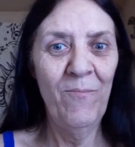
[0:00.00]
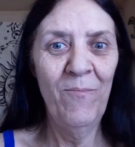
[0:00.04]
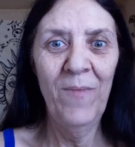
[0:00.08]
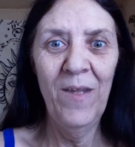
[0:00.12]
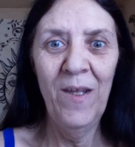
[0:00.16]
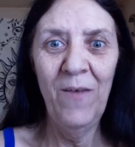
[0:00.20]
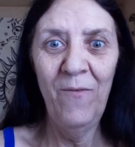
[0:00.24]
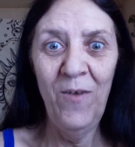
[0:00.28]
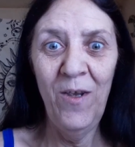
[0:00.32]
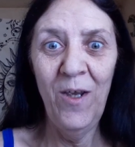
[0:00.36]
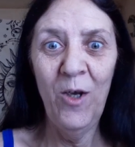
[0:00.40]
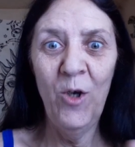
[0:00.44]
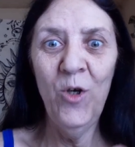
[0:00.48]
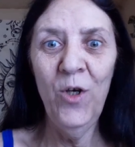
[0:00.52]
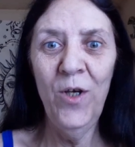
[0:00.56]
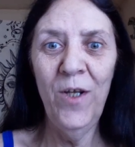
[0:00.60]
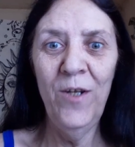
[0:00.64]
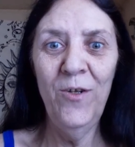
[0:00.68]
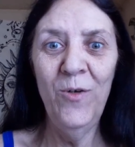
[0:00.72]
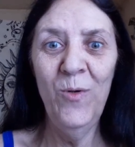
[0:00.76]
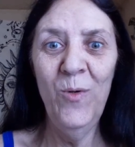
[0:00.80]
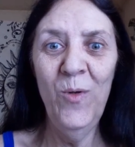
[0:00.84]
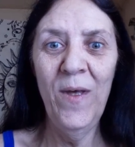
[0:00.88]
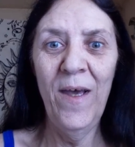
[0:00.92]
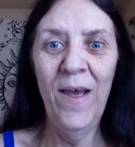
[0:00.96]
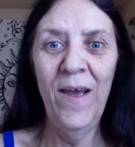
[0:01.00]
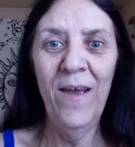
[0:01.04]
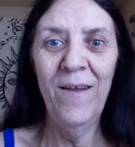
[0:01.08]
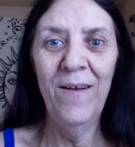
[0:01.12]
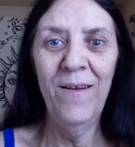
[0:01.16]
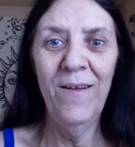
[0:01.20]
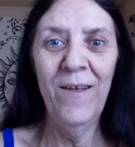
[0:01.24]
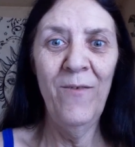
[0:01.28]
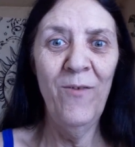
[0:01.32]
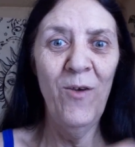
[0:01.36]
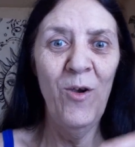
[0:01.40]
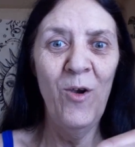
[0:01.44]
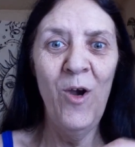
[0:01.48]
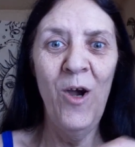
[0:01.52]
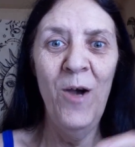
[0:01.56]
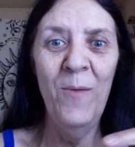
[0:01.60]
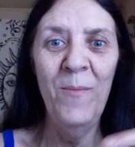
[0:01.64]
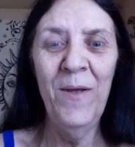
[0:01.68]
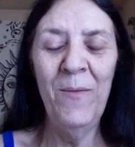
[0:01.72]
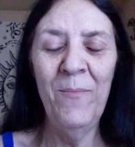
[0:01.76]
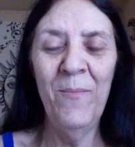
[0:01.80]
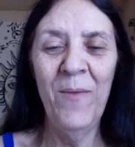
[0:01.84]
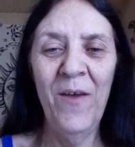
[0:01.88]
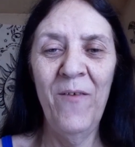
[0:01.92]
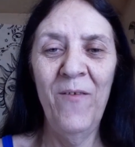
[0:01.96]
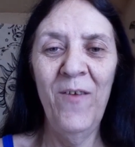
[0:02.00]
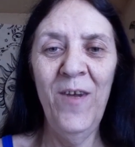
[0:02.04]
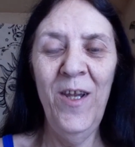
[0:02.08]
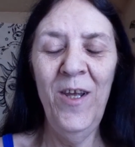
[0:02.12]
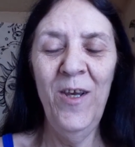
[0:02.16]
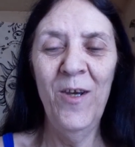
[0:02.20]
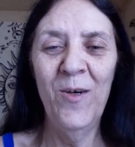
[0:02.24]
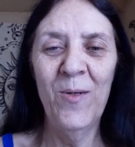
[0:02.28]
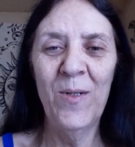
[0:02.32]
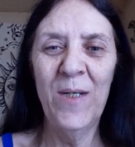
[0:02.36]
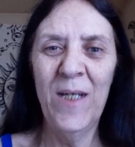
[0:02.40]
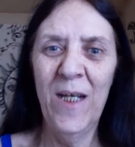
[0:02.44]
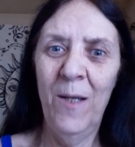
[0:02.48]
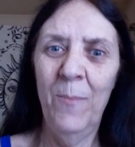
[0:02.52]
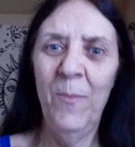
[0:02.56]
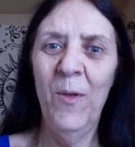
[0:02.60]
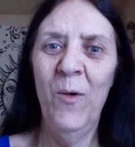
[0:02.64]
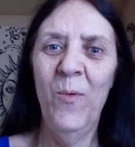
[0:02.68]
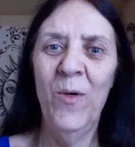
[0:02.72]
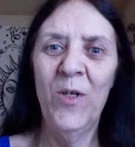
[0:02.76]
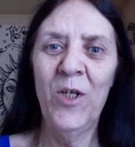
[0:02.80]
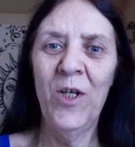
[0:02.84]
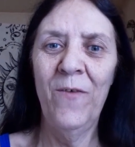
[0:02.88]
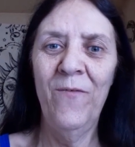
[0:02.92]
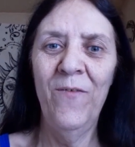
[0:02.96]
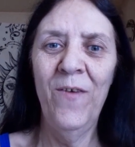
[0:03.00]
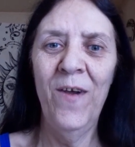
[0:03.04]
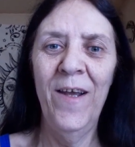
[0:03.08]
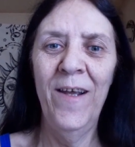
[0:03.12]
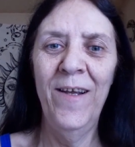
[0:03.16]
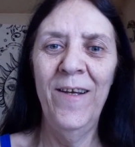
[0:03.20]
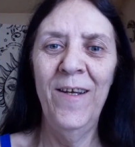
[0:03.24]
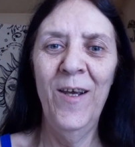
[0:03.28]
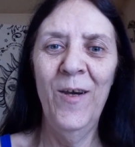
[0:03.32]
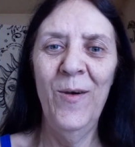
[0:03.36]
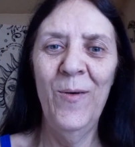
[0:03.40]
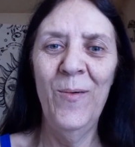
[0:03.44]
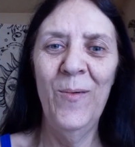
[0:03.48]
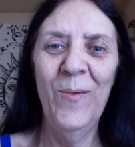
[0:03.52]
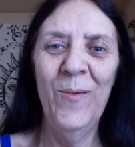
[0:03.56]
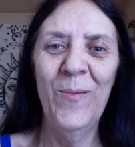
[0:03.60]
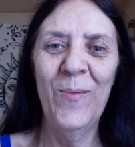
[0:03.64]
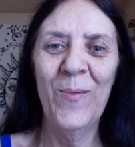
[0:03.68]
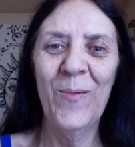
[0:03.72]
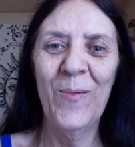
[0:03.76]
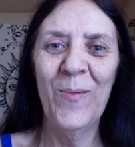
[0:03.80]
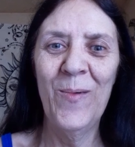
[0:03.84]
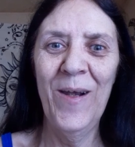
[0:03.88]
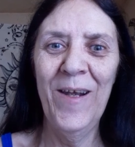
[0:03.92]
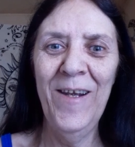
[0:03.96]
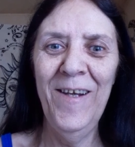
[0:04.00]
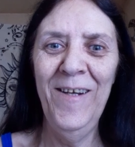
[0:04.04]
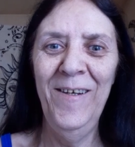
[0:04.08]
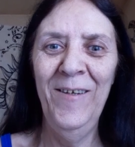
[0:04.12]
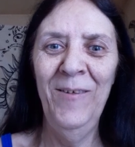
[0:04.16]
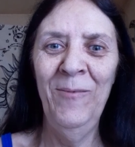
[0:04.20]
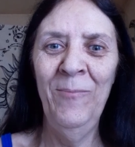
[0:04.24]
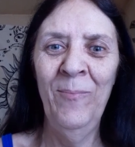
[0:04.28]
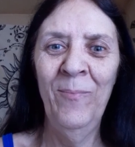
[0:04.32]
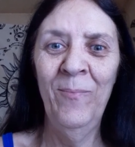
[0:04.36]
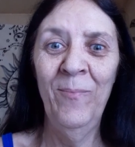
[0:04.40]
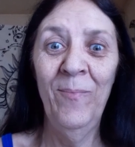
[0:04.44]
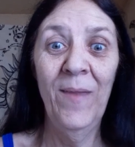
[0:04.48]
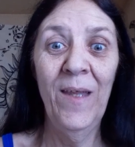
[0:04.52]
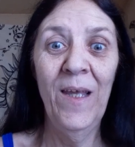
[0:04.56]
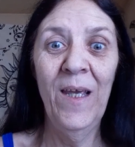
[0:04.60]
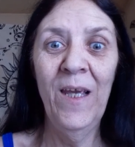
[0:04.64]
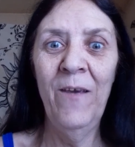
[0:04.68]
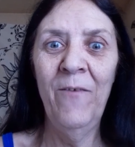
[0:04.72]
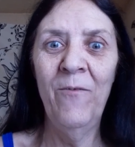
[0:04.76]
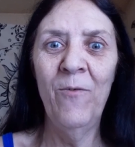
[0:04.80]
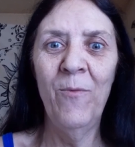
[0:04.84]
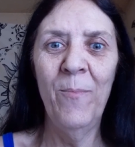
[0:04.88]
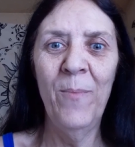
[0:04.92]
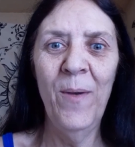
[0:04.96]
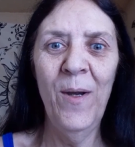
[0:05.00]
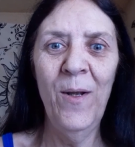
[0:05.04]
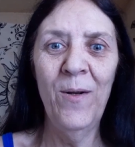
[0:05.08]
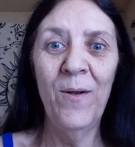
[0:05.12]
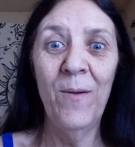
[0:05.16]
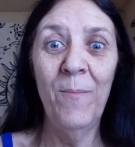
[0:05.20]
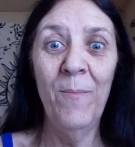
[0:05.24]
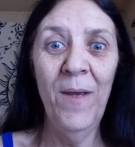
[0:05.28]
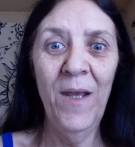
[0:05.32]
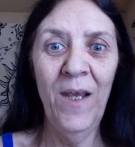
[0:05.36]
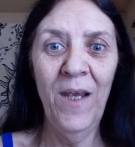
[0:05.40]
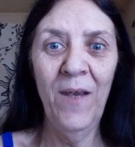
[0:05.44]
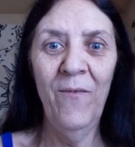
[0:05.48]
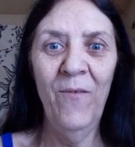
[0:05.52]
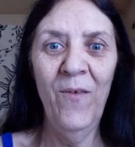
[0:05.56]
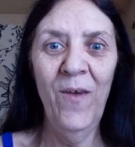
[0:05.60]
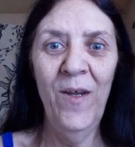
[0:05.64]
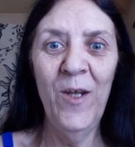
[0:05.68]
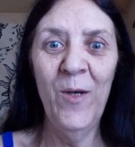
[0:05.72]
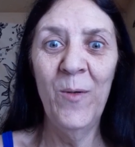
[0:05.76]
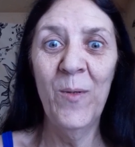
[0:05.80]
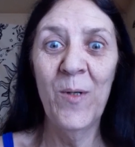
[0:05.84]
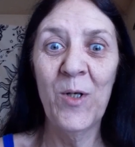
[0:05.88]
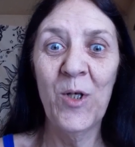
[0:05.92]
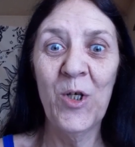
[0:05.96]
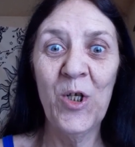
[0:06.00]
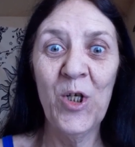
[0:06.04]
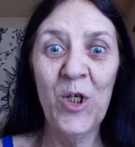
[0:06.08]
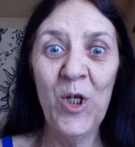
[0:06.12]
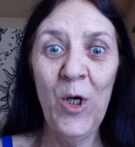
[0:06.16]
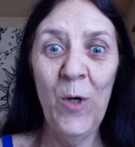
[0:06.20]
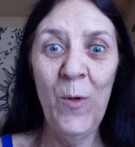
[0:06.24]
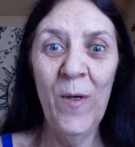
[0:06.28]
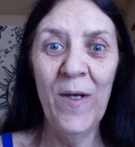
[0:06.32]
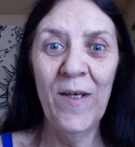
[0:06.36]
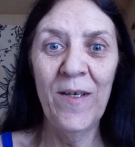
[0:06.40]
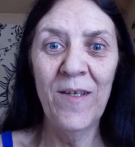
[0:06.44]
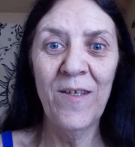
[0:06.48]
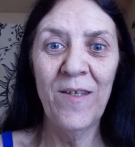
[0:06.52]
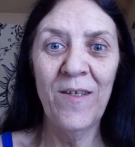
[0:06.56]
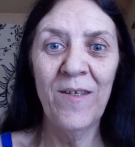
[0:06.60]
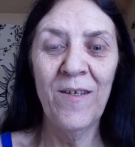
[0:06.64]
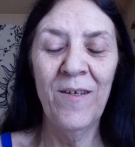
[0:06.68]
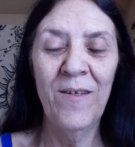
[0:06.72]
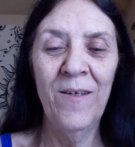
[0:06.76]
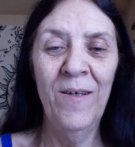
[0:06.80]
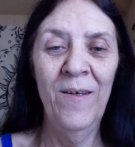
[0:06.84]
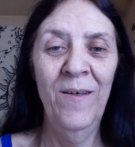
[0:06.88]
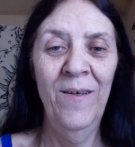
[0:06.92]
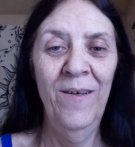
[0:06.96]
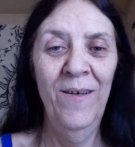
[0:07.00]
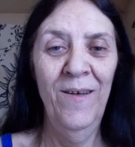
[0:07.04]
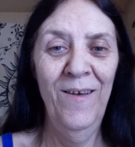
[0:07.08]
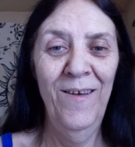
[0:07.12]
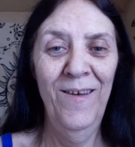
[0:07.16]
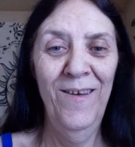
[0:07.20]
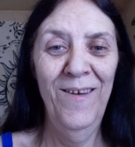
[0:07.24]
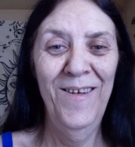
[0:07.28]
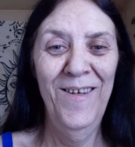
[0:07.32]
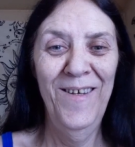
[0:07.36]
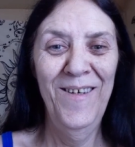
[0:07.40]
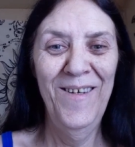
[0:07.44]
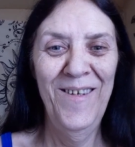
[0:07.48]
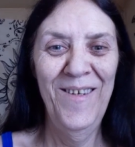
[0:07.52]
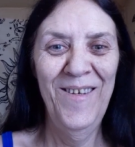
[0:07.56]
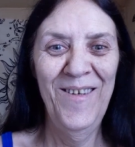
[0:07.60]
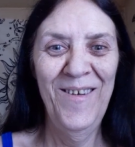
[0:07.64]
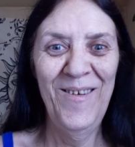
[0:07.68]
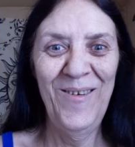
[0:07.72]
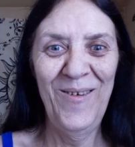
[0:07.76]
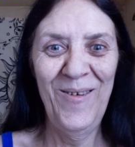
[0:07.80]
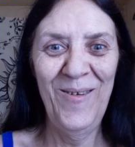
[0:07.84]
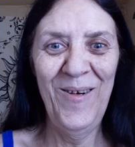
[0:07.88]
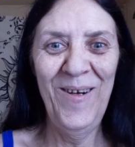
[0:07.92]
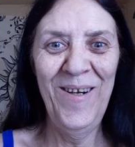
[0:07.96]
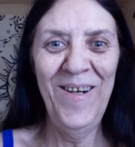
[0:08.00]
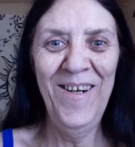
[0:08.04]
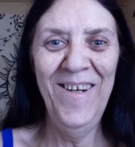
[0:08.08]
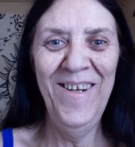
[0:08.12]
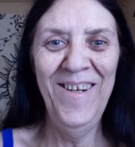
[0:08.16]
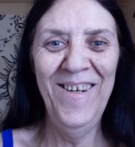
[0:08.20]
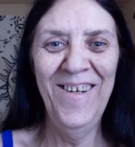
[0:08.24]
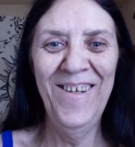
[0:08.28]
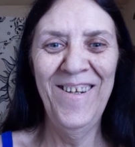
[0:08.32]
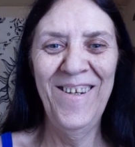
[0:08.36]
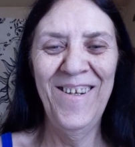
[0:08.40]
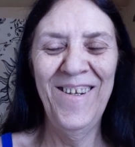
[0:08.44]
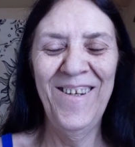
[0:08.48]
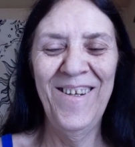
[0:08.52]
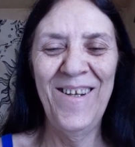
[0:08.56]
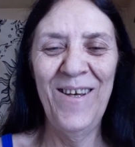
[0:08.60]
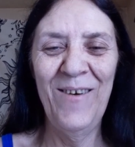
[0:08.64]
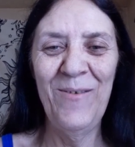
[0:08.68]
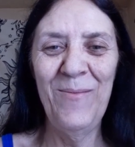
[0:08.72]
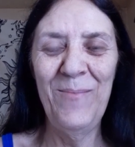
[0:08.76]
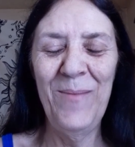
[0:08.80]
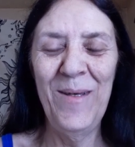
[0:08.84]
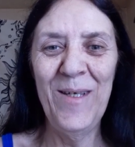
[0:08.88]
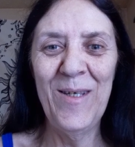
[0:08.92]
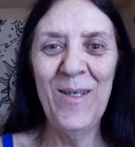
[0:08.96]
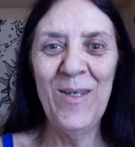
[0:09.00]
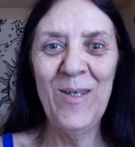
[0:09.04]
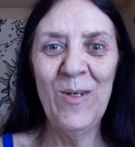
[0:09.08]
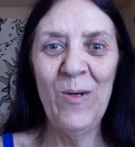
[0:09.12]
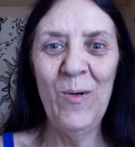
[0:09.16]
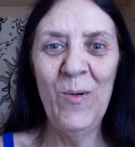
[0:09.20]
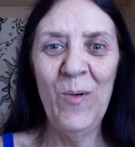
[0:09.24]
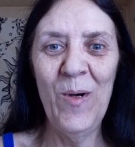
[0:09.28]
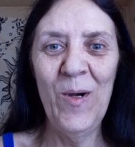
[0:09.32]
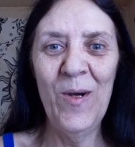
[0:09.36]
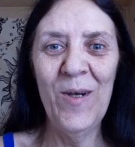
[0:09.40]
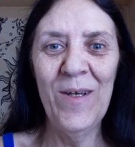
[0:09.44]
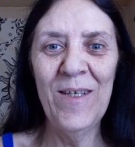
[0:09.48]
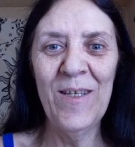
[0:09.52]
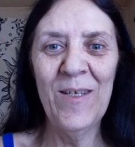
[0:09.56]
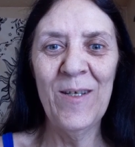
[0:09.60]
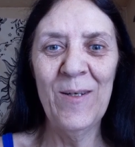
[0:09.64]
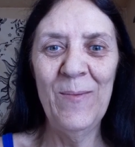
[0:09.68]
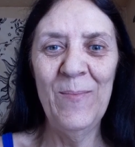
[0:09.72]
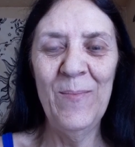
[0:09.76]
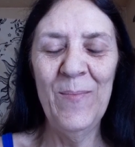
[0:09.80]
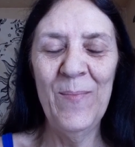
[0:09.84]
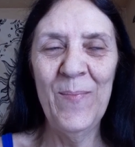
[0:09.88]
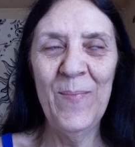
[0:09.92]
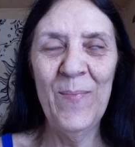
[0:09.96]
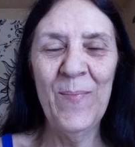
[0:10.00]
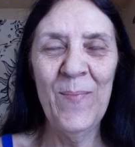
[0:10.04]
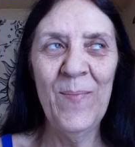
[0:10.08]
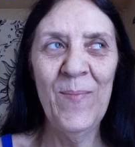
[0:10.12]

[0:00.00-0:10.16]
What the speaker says: If you could do that, leave a comment in my video, tell me what you find out, right? Even better, make a video and show us, right? That would be so awesome.